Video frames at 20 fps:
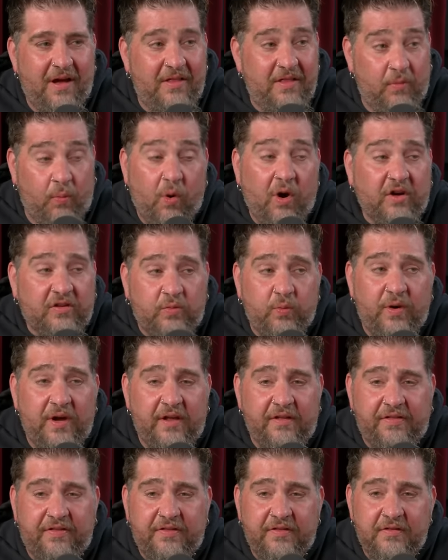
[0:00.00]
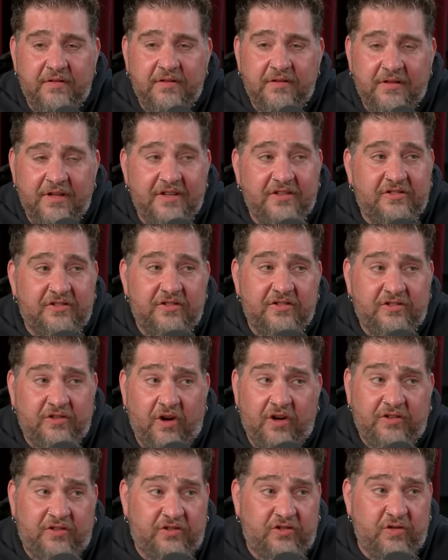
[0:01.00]
And the worked with list
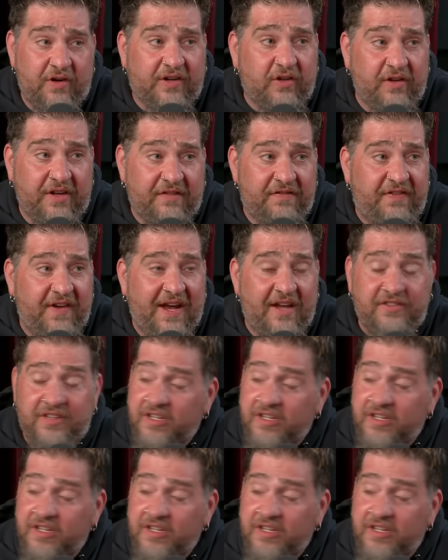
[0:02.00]
starts it's, trickling fast.